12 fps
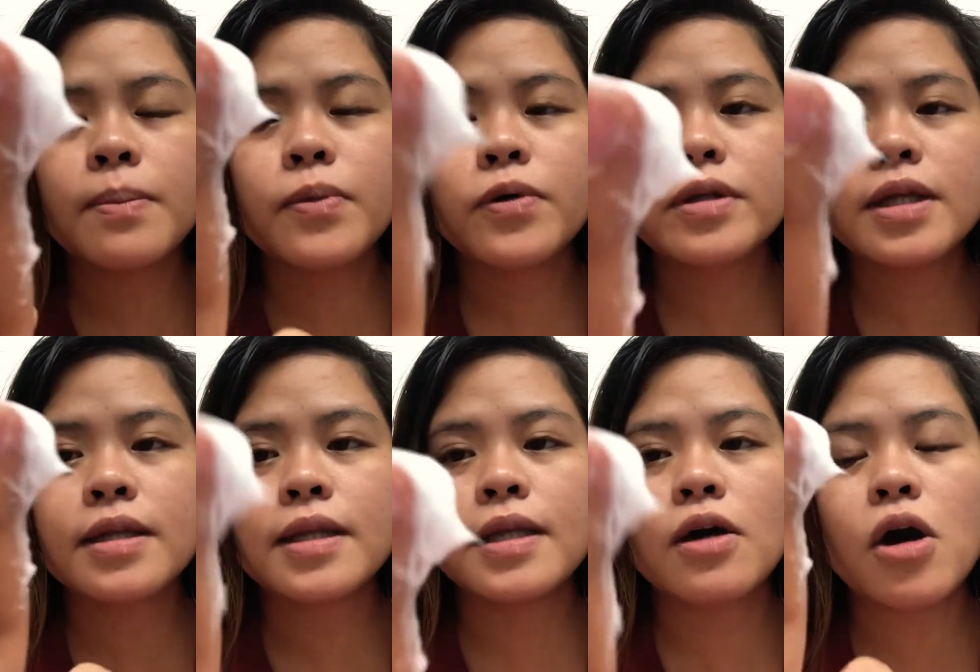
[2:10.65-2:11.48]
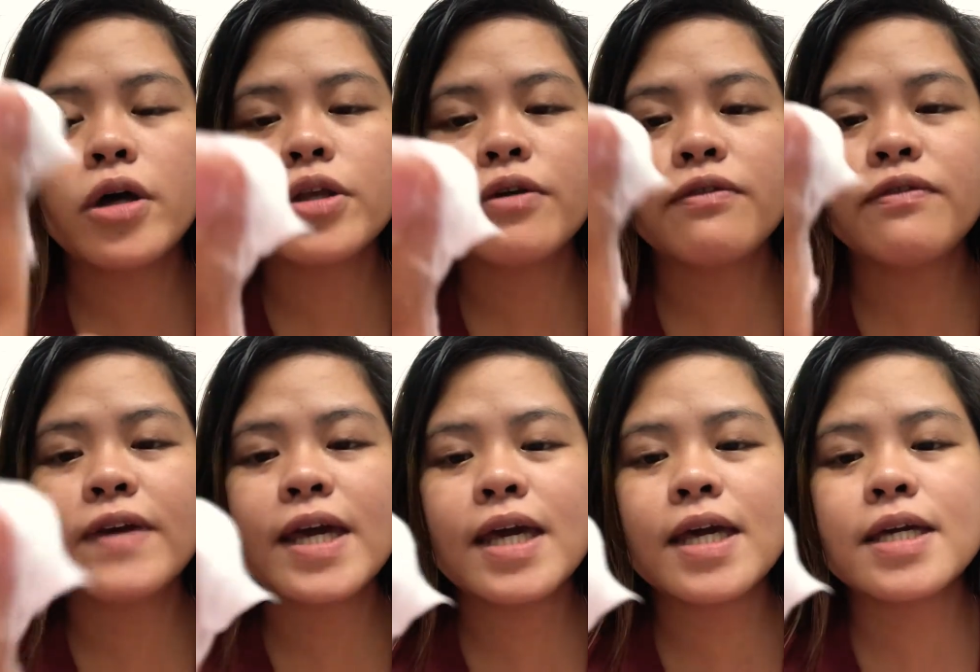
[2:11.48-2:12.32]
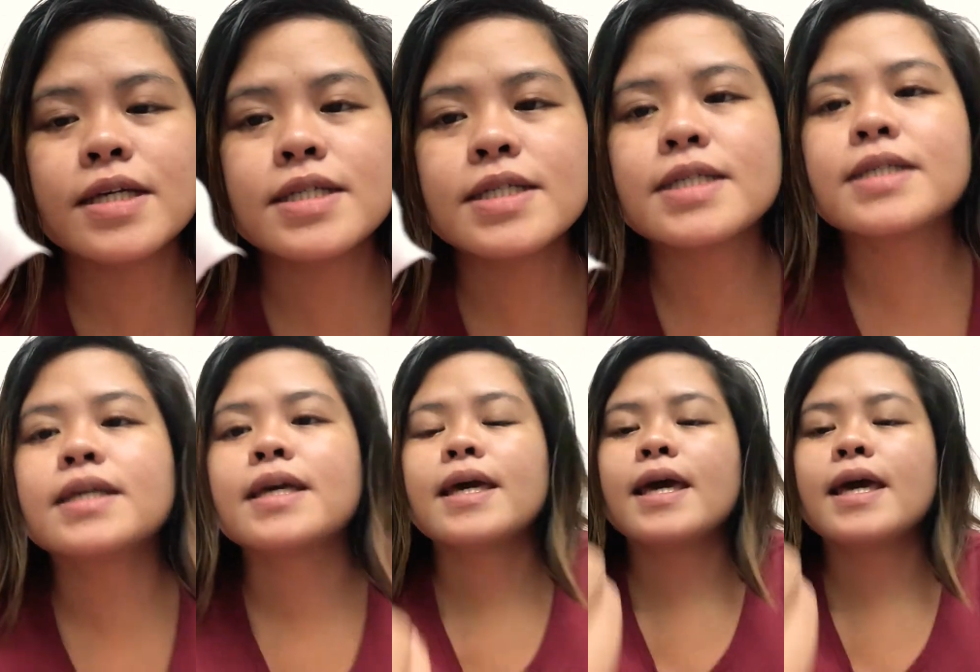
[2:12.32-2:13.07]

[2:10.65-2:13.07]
put it on your face